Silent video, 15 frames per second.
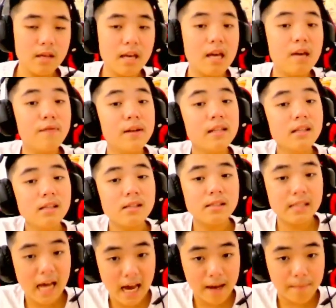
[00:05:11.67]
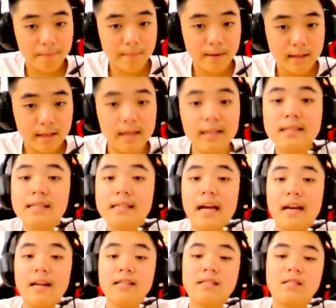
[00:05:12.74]
Even time is
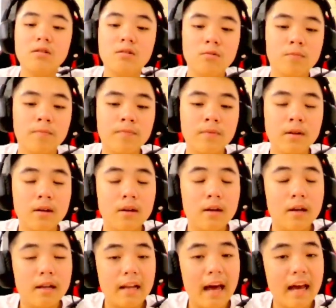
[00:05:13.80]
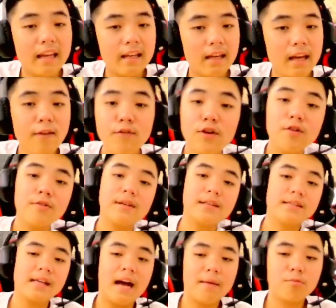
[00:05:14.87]
scarce too. Like if you
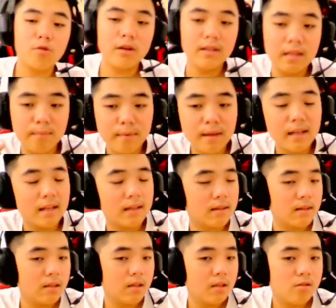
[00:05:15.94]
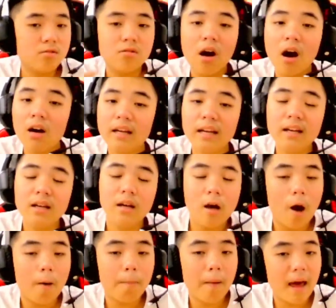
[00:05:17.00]
just have 20 minutes to talking
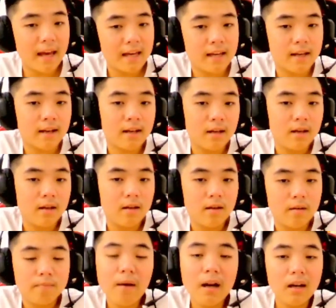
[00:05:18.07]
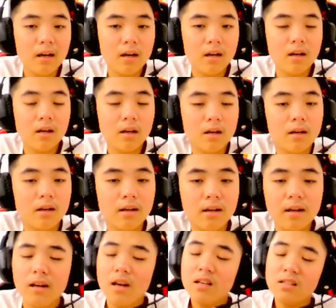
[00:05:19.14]
or playing, but
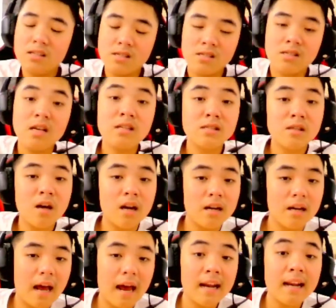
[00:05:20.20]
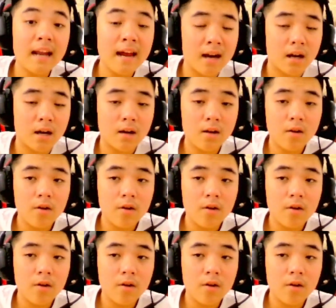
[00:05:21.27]
it's just not end here.